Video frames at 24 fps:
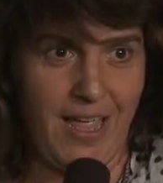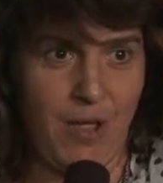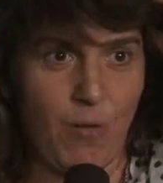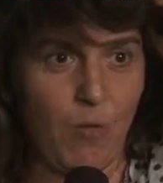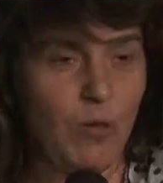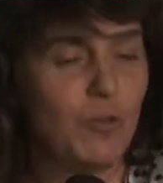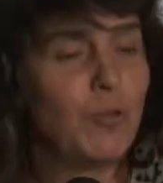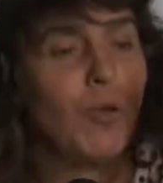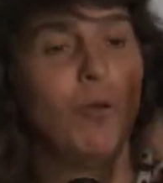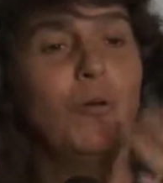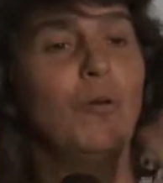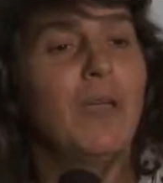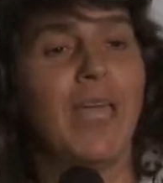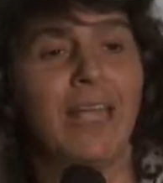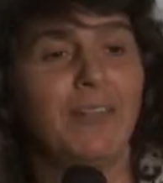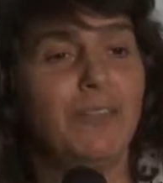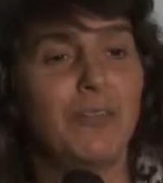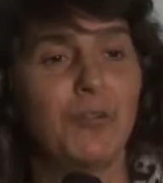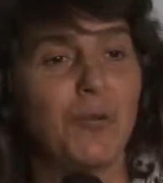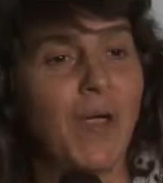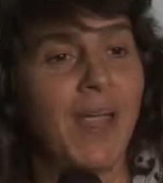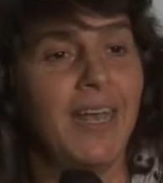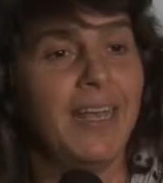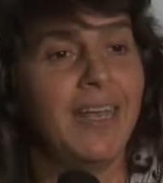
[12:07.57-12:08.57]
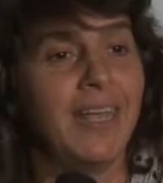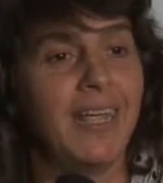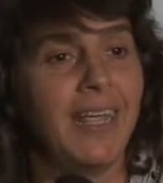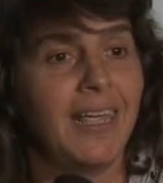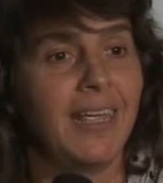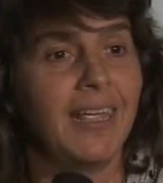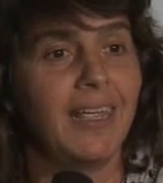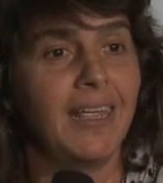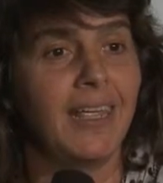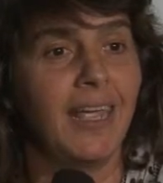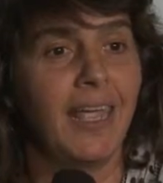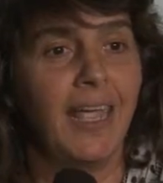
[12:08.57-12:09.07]
We don't get
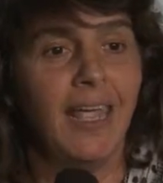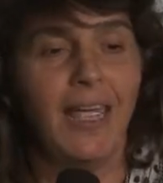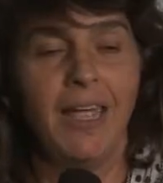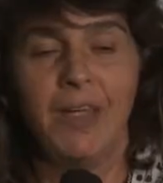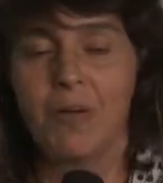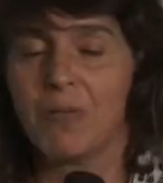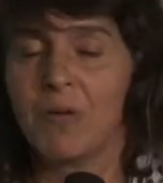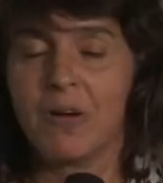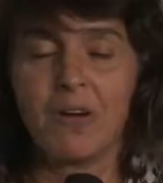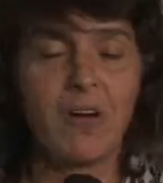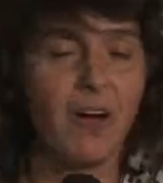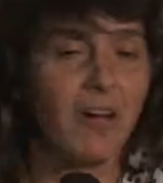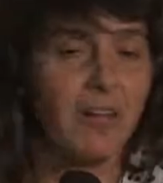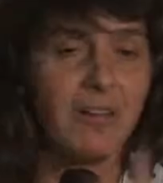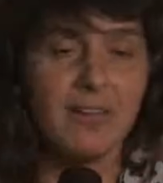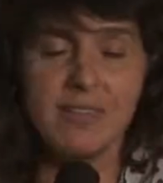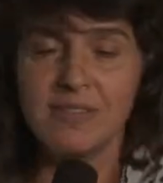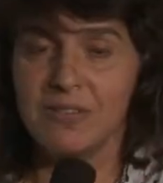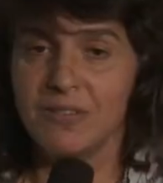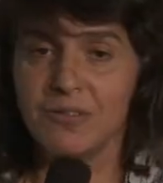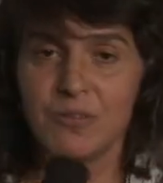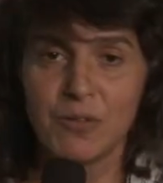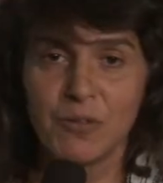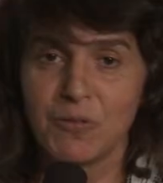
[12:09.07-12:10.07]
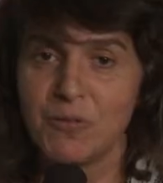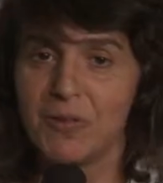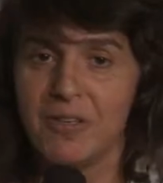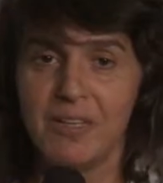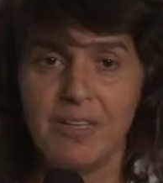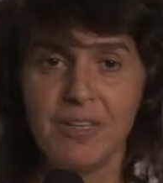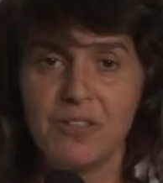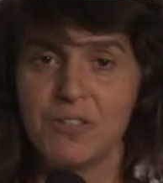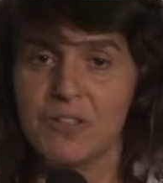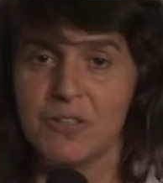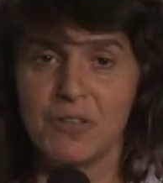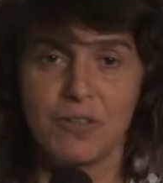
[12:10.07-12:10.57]
training, regardless of your
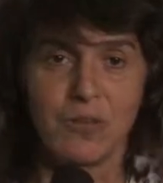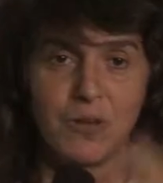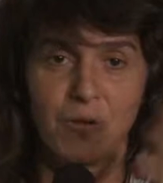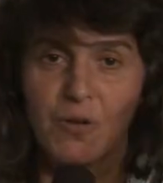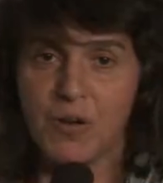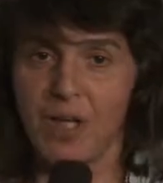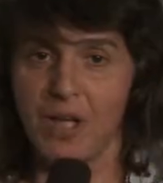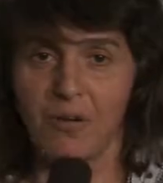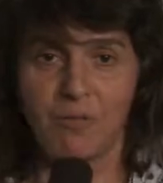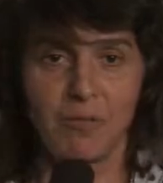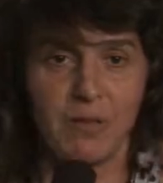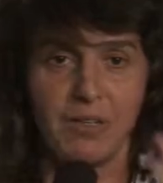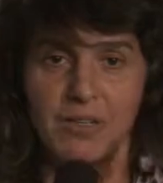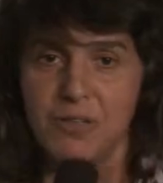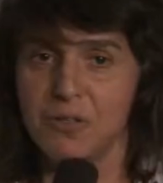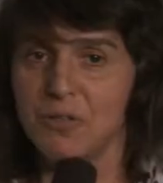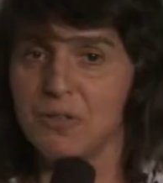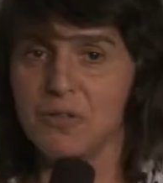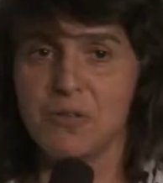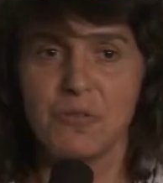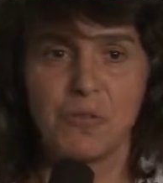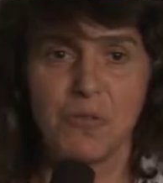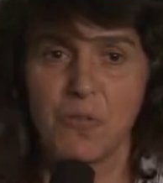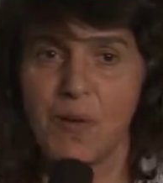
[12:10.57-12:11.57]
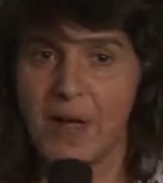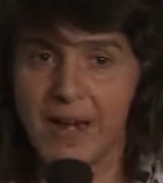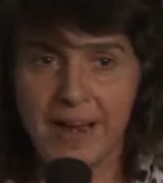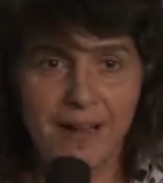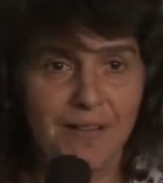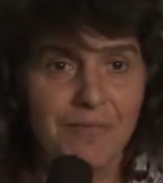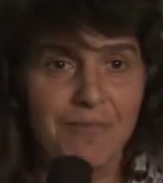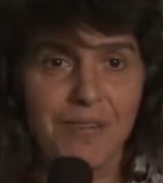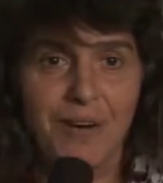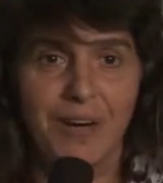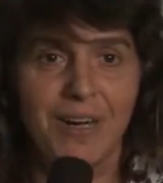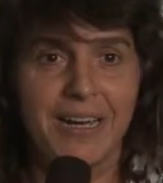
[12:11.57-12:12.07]
religion or not religion or
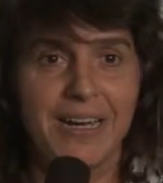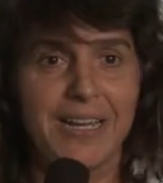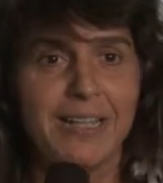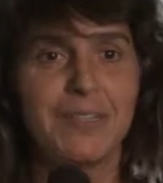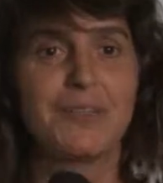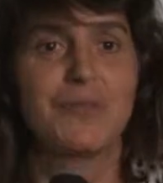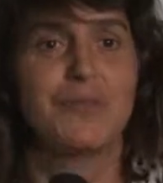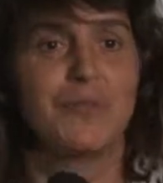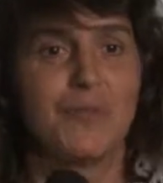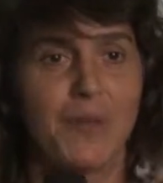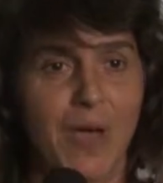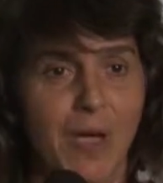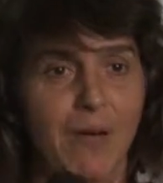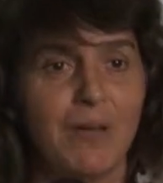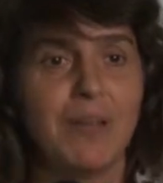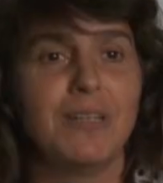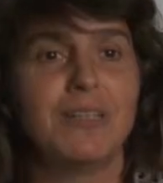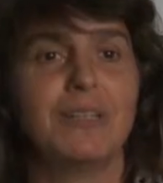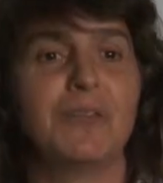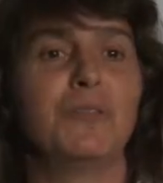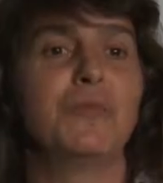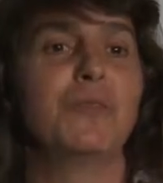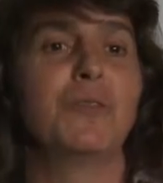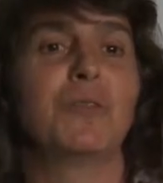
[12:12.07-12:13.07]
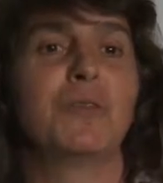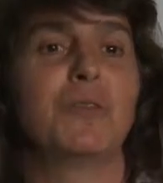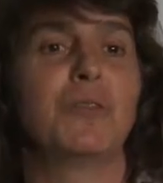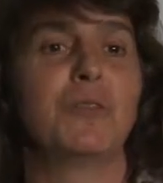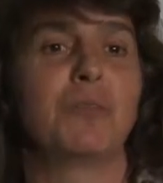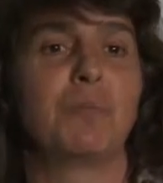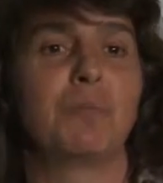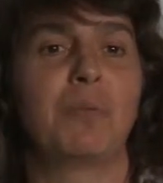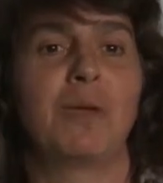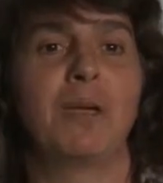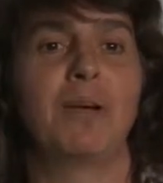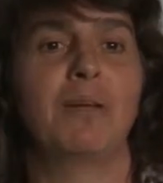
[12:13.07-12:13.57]
whatever. It's very difficult
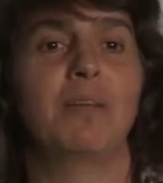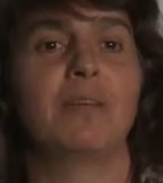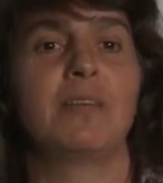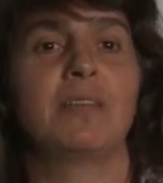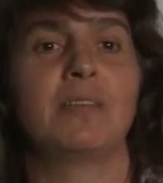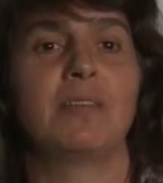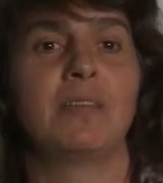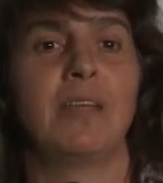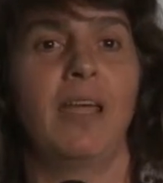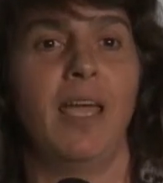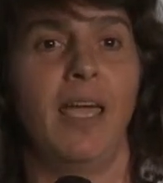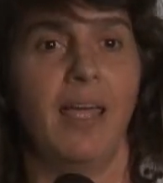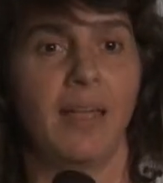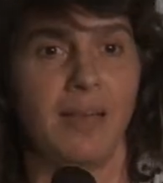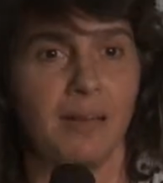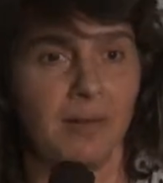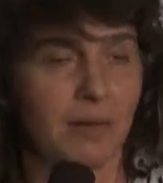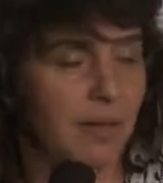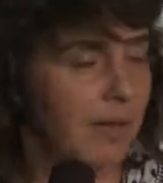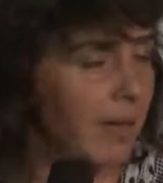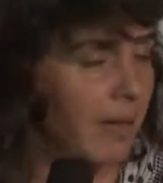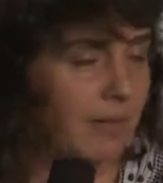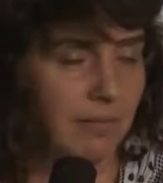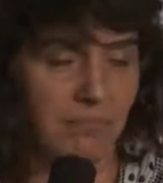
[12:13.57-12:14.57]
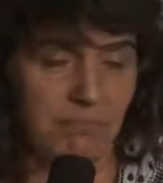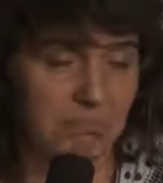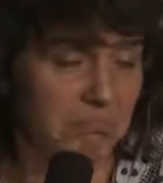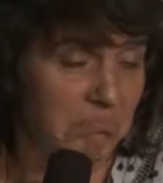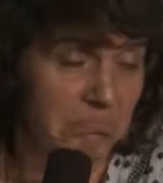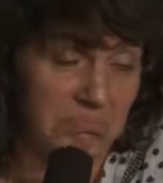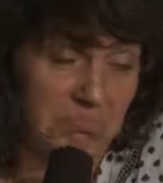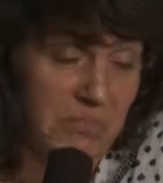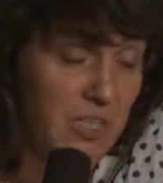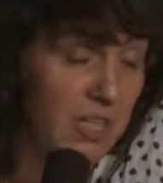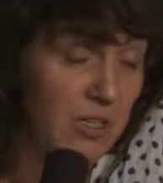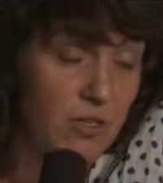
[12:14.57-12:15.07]
that parents and
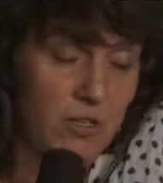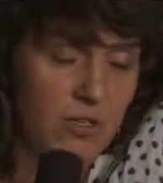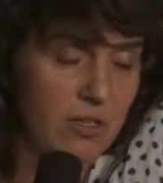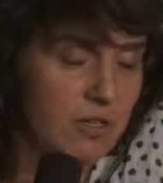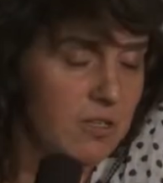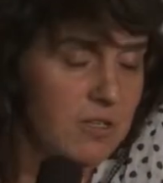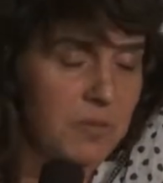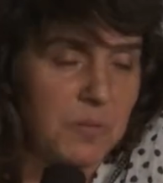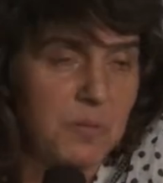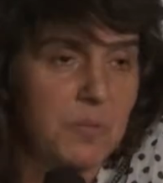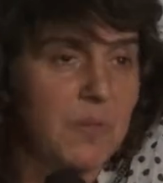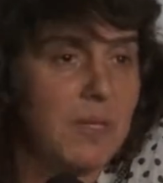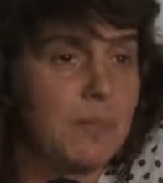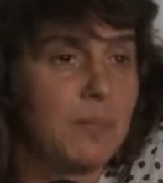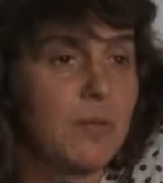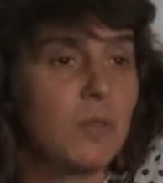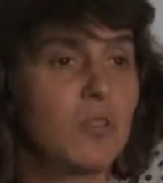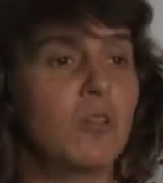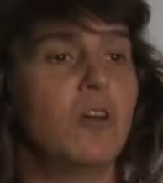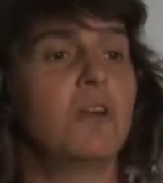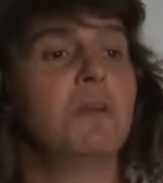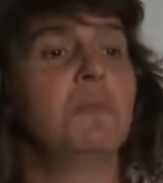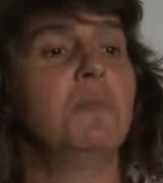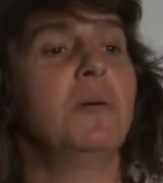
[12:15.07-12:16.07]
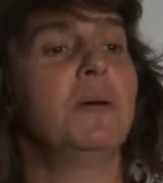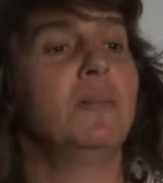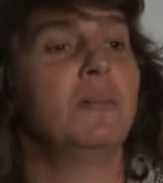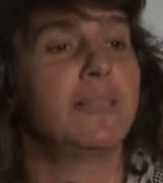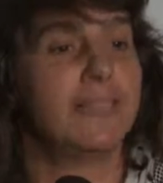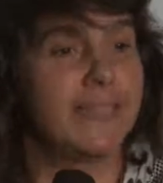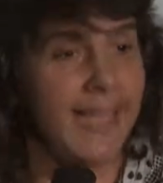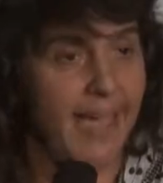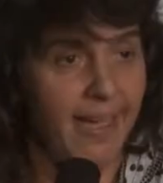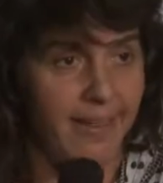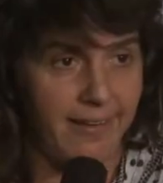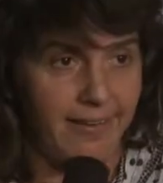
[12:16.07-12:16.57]
teachers and people talk about
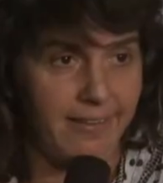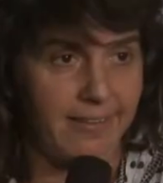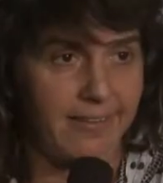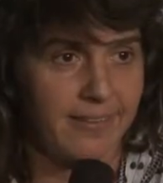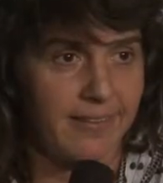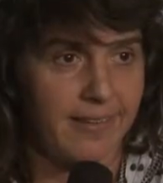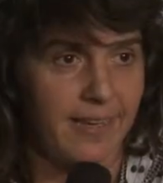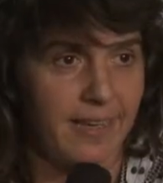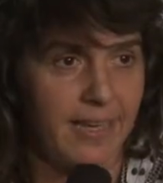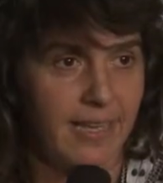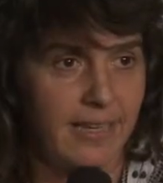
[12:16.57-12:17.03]
death.